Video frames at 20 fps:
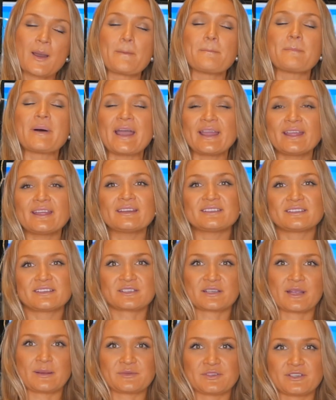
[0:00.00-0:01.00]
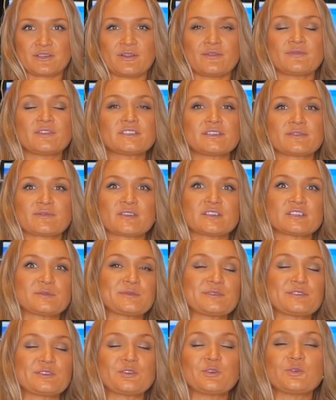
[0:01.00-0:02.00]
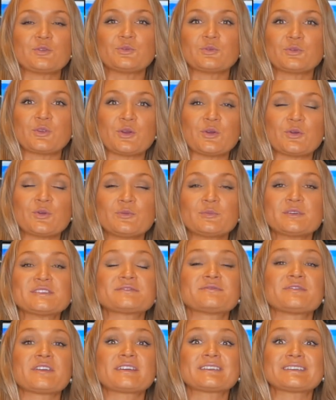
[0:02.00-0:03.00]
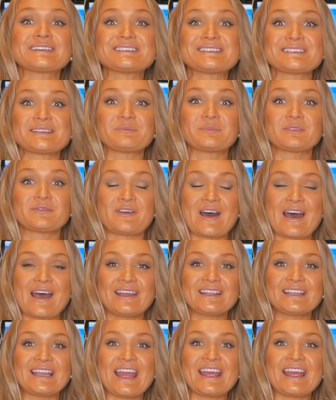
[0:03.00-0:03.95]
My description of the difference between who and whom is very simplified,